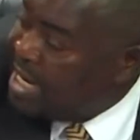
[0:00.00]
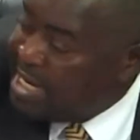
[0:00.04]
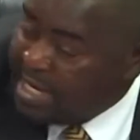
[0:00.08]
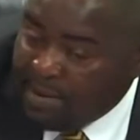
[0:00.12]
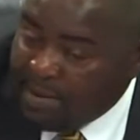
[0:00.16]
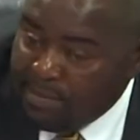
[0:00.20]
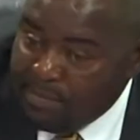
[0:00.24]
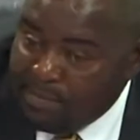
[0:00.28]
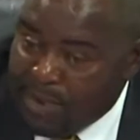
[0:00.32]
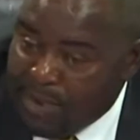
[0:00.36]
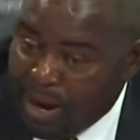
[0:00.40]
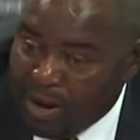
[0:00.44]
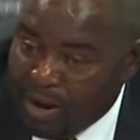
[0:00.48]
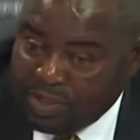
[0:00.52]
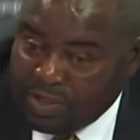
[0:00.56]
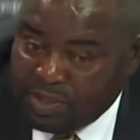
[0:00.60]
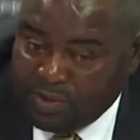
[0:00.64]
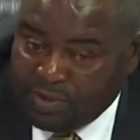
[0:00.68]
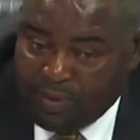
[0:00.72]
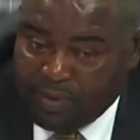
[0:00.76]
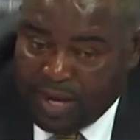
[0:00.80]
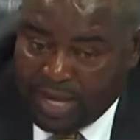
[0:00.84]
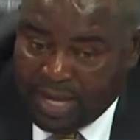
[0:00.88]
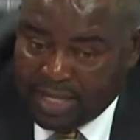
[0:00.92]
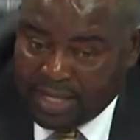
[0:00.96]
I'm bound
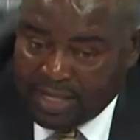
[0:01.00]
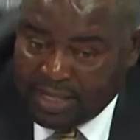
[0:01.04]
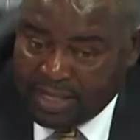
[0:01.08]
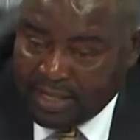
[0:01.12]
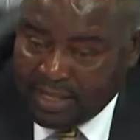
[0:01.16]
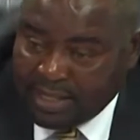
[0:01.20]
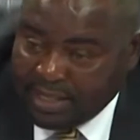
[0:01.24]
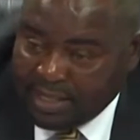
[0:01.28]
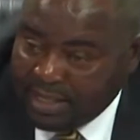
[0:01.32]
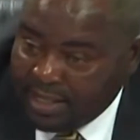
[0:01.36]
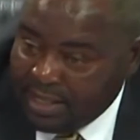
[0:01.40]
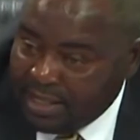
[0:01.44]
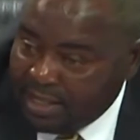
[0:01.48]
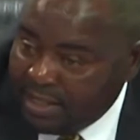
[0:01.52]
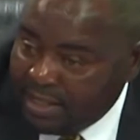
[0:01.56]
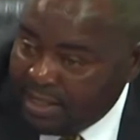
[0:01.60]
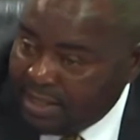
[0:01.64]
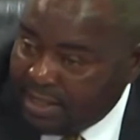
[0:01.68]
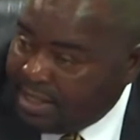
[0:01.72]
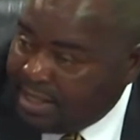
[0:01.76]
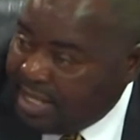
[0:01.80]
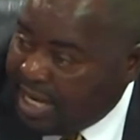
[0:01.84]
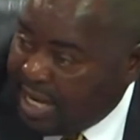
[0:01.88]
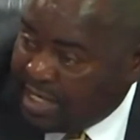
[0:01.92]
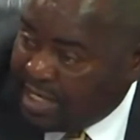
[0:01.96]
by
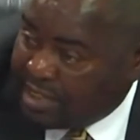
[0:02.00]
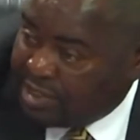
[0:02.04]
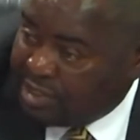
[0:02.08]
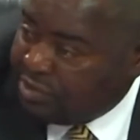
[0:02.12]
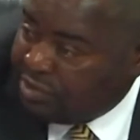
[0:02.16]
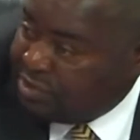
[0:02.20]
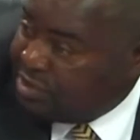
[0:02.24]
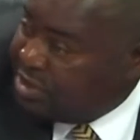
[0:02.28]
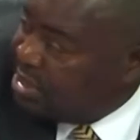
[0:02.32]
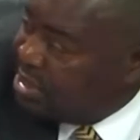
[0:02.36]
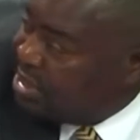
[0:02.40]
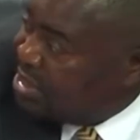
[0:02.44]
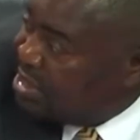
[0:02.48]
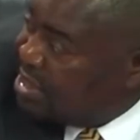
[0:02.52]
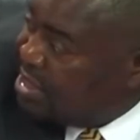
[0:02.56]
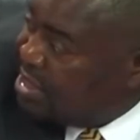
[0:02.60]
the actions